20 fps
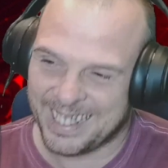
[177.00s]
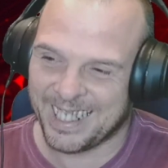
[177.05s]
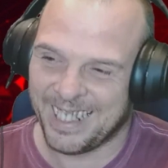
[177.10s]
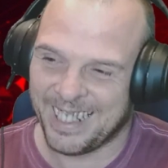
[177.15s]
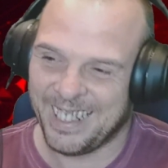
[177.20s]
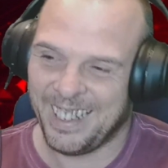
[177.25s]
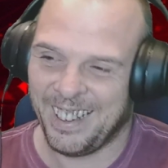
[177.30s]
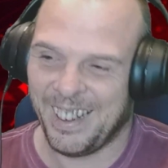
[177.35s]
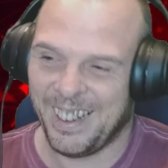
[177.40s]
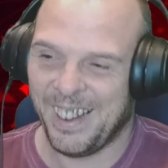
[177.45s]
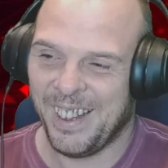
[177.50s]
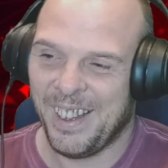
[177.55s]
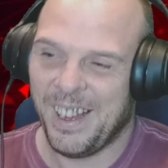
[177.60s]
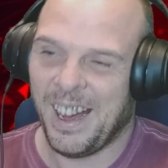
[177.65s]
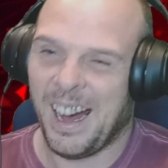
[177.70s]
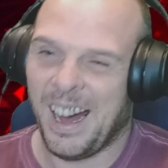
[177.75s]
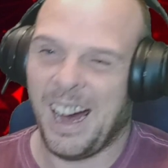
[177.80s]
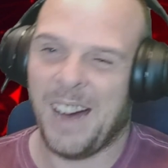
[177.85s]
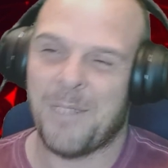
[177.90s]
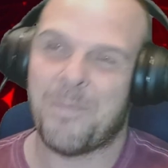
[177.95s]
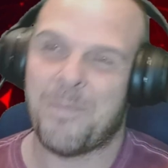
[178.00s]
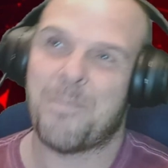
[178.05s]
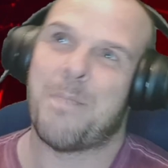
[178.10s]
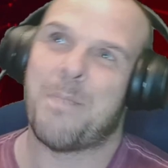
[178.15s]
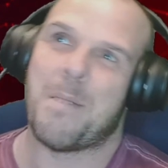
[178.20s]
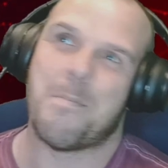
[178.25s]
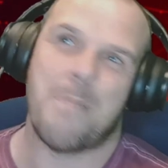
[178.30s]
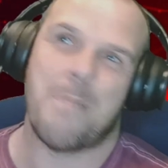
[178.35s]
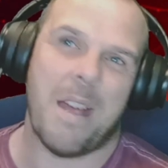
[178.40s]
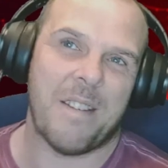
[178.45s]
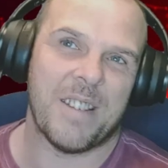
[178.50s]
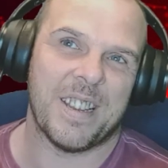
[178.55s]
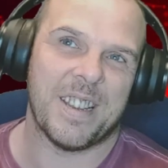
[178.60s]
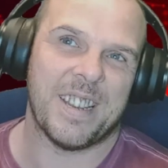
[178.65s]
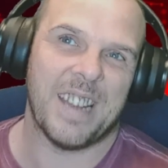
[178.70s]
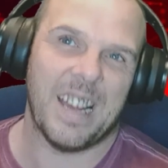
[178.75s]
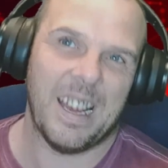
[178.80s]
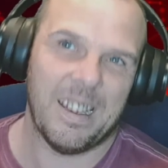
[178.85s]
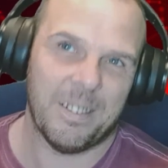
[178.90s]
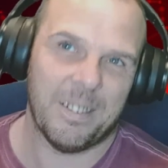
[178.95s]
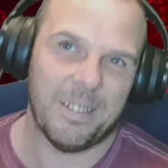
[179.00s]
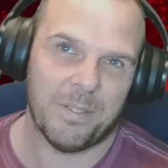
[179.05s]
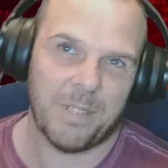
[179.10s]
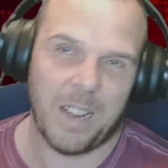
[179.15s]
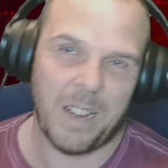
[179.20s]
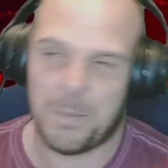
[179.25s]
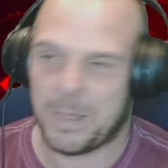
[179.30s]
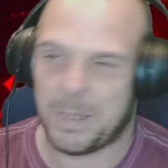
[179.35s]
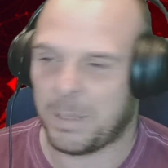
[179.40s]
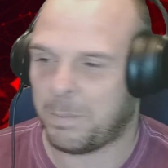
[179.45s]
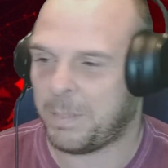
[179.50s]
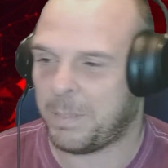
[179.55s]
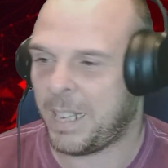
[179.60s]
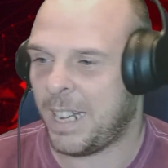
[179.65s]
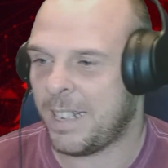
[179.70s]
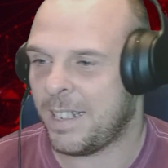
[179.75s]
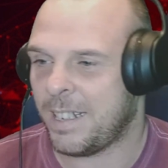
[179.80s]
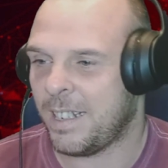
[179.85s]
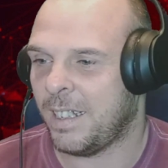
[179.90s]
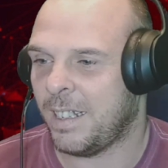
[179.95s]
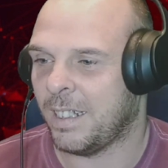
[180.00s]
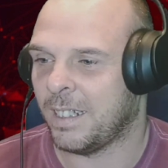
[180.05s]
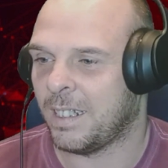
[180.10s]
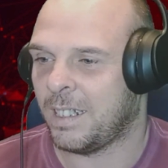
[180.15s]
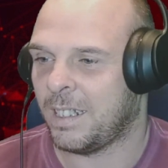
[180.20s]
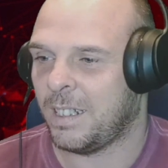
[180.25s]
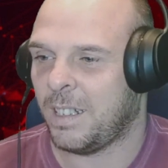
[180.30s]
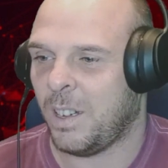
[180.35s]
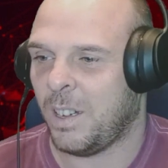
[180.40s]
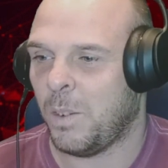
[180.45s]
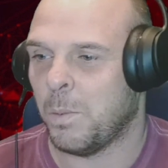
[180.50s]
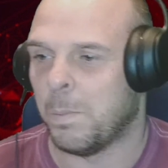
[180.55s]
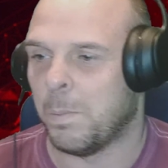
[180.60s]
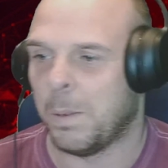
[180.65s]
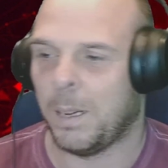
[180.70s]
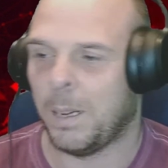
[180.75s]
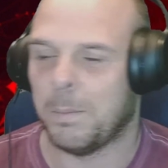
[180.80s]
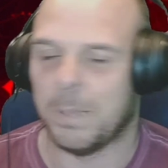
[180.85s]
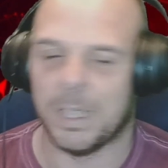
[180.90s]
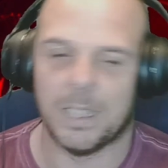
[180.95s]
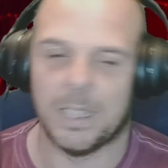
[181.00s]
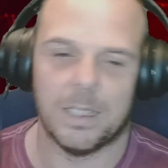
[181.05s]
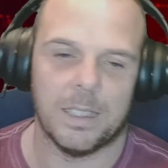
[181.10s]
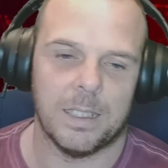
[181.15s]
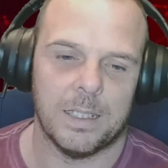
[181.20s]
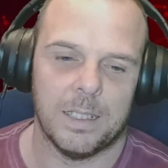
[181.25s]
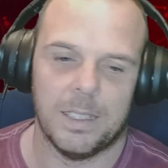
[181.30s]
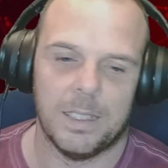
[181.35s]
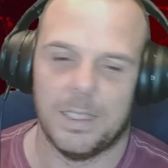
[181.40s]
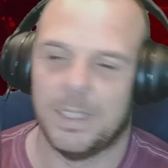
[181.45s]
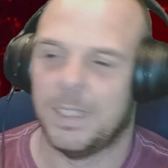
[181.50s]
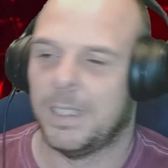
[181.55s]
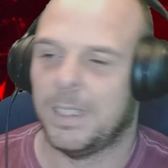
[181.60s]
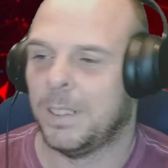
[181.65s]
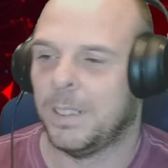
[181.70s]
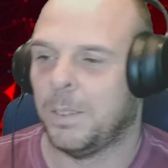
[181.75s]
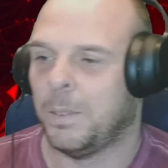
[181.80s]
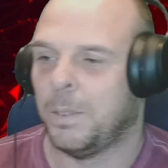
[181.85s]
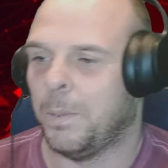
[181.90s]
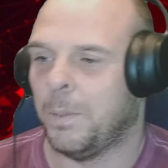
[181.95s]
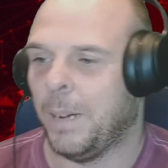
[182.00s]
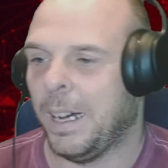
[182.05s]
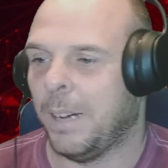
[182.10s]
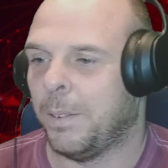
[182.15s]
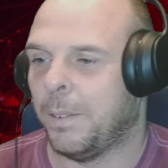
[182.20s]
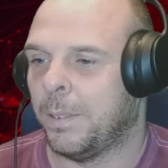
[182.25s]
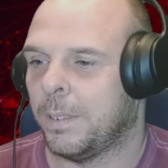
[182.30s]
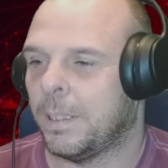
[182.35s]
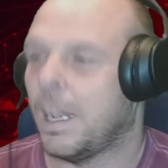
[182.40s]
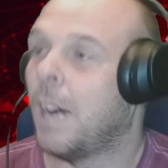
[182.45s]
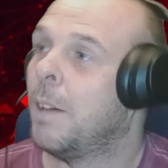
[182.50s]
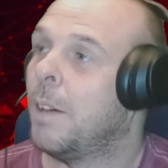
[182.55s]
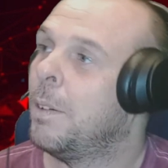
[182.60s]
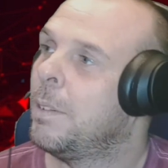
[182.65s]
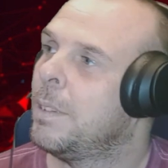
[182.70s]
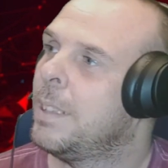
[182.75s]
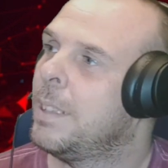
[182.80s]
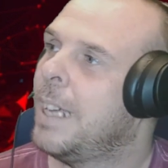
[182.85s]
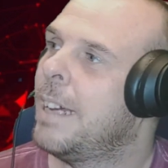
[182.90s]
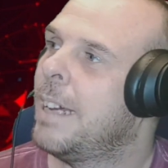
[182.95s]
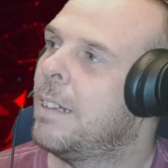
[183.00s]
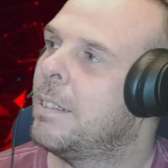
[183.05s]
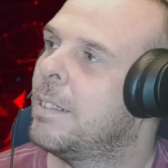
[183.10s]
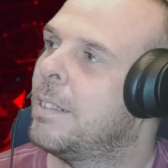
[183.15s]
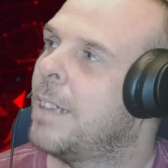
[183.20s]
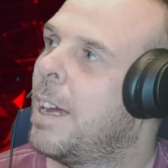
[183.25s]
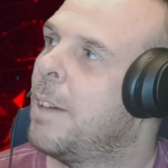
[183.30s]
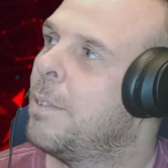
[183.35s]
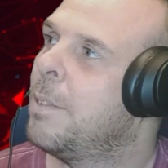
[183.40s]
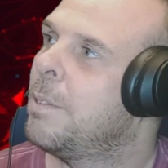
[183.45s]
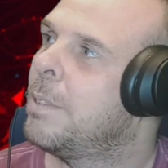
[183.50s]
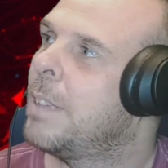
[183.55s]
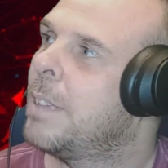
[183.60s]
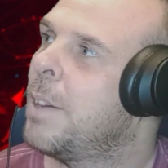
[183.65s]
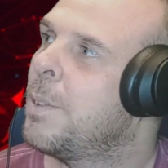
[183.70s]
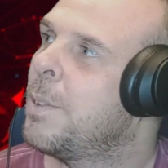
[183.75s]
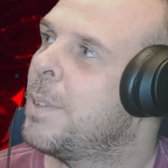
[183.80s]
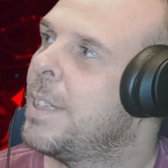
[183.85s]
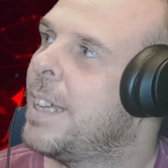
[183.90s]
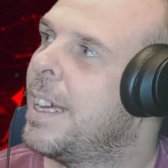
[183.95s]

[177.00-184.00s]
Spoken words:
like, I've been married now coming up 10 years. Oh, blimey. Wow. No, yeah, no, no, yeah,